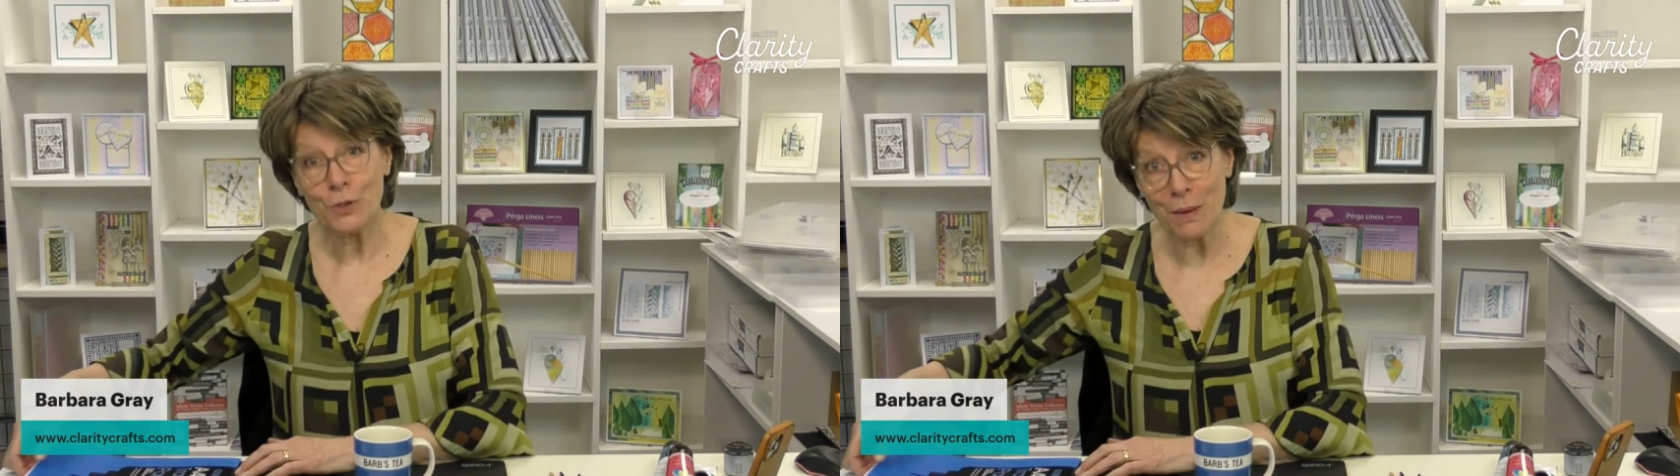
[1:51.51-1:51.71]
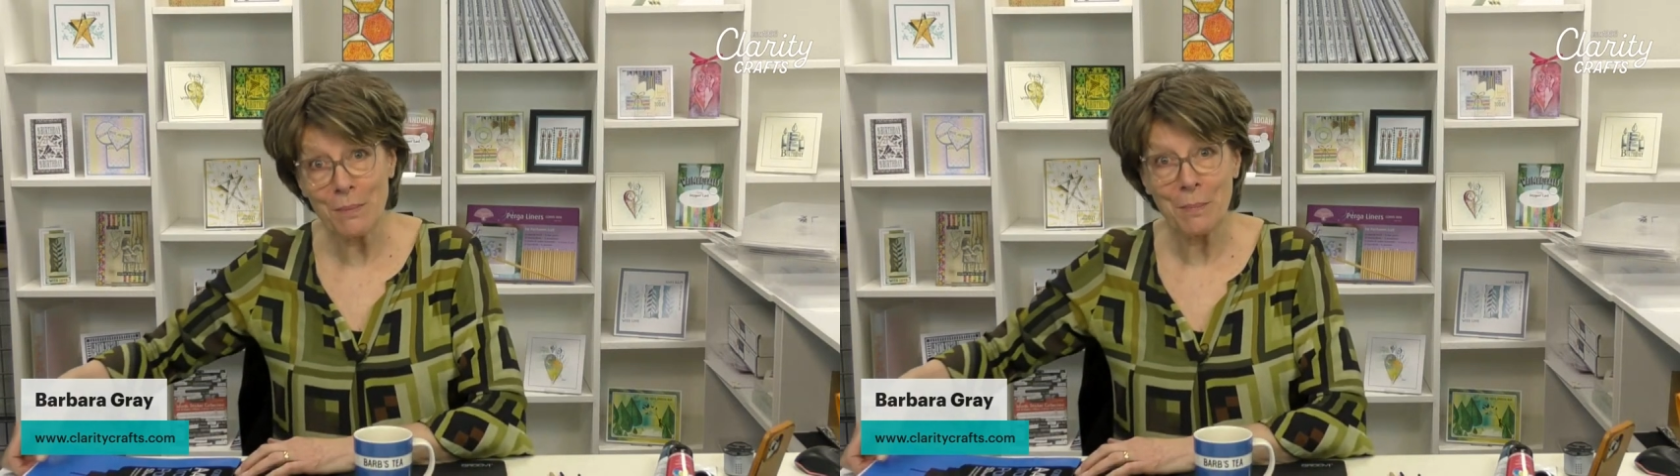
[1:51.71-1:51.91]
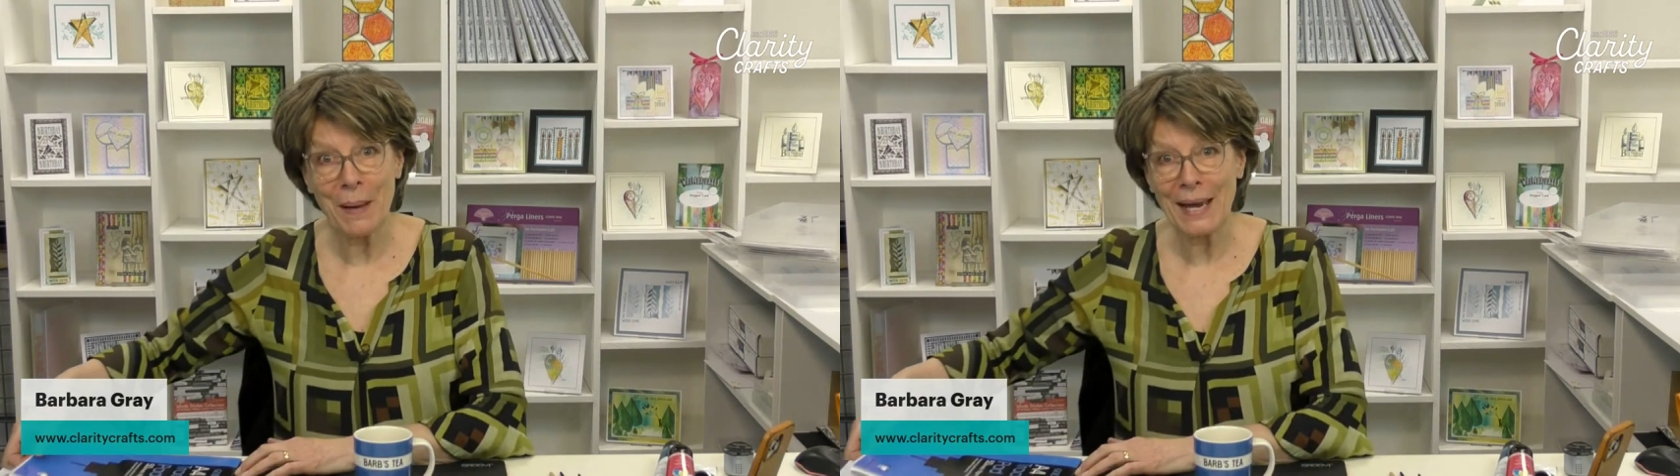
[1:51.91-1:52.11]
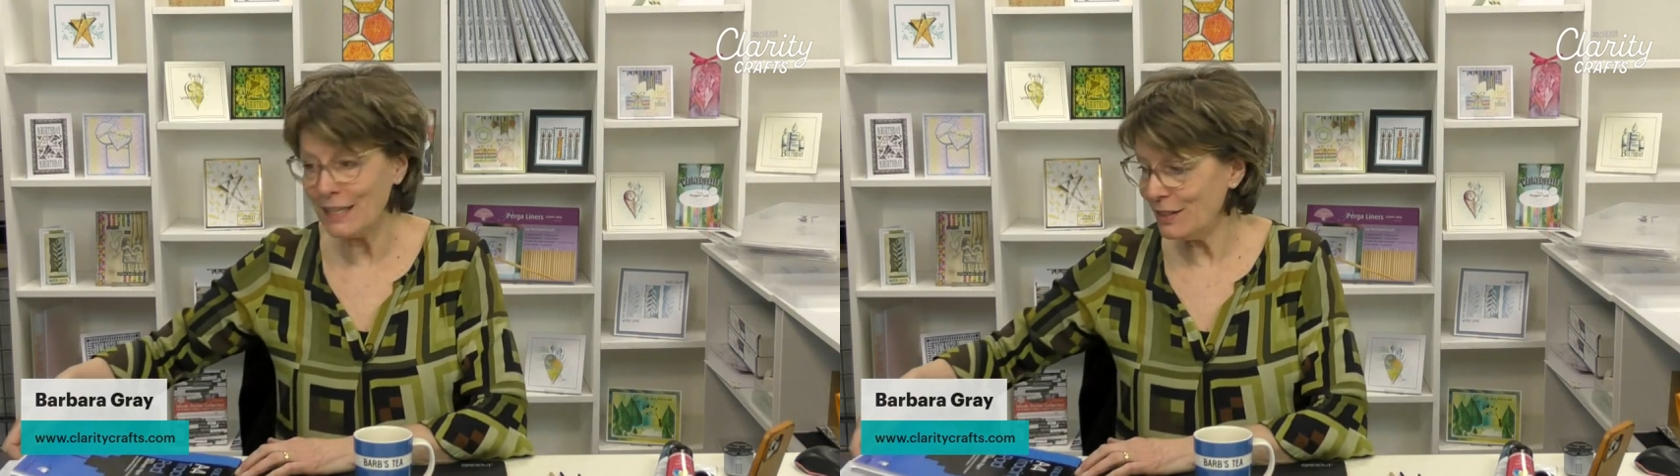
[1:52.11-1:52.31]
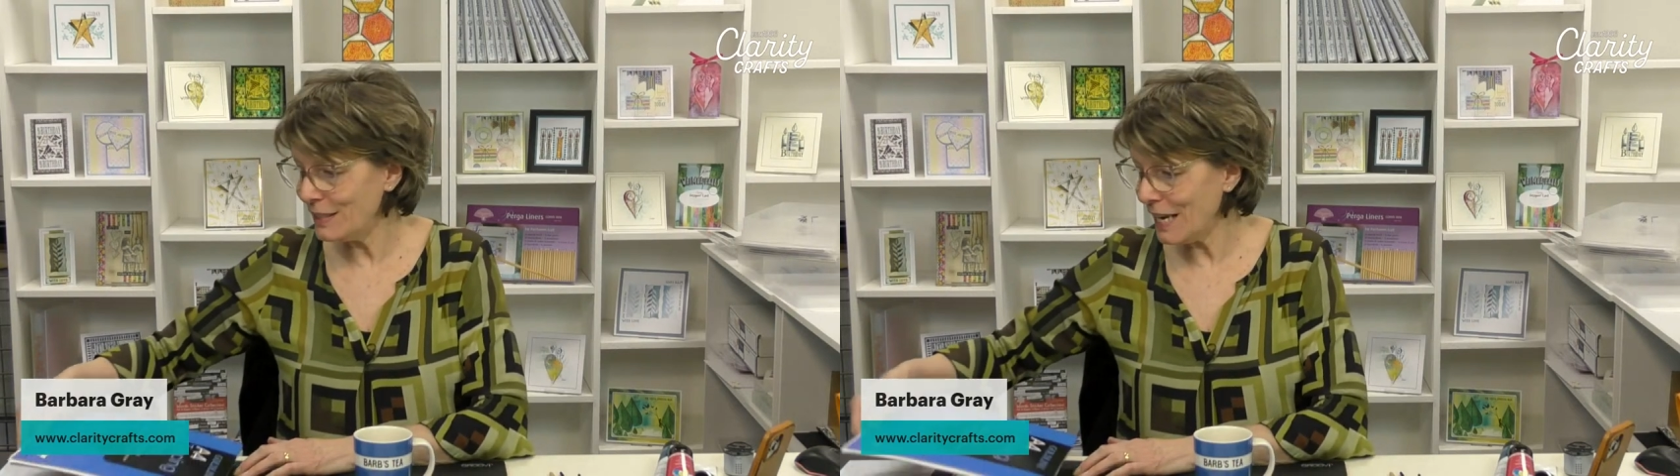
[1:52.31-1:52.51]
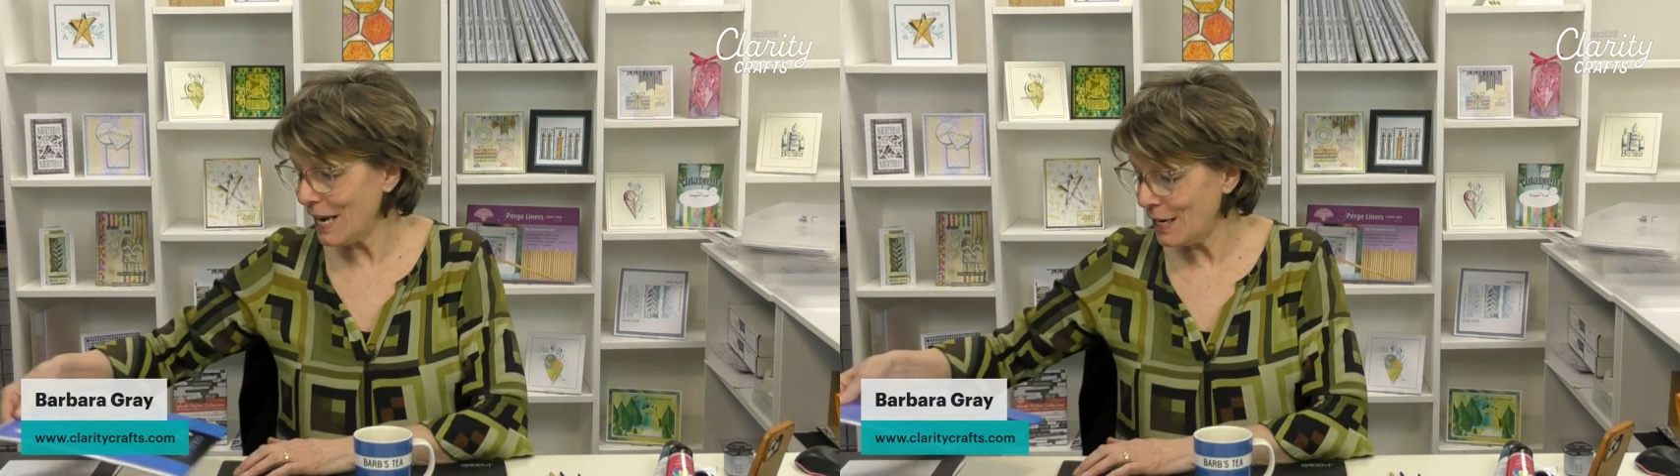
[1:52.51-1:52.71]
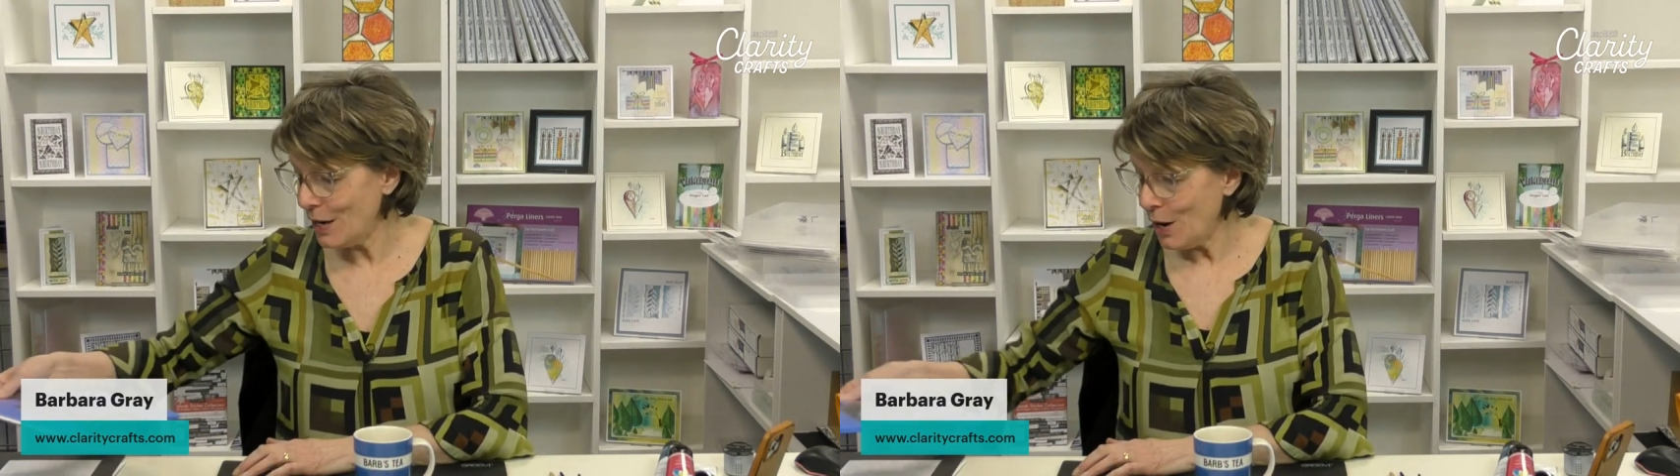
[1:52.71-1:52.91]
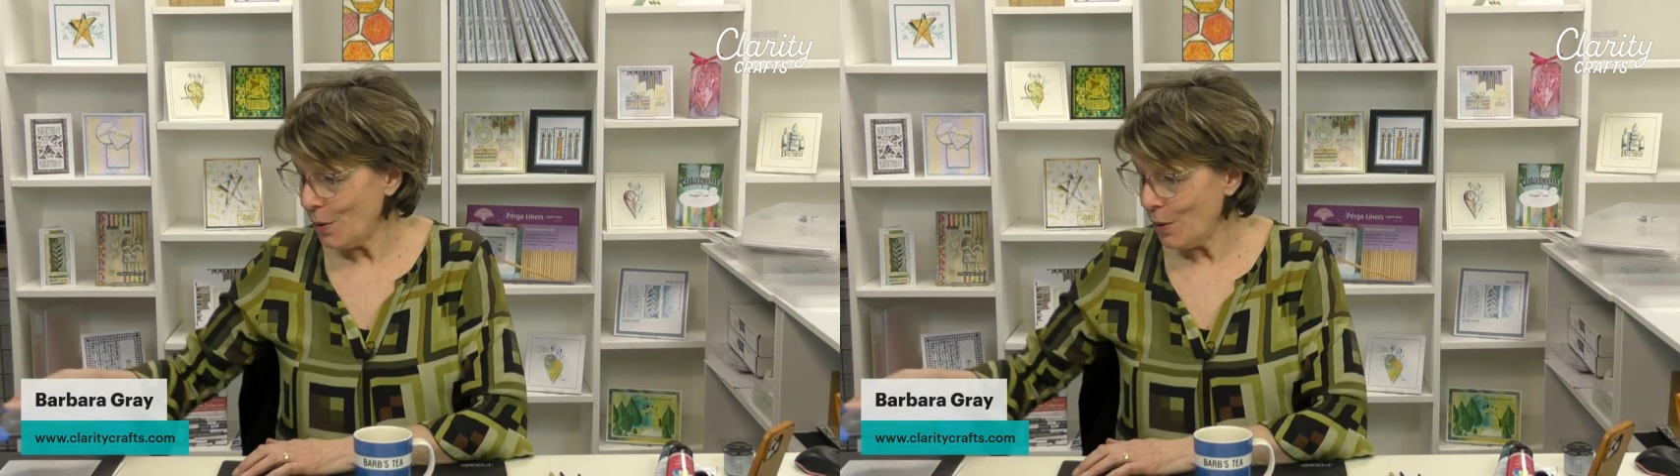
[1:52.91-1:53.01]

Do you remember back in the day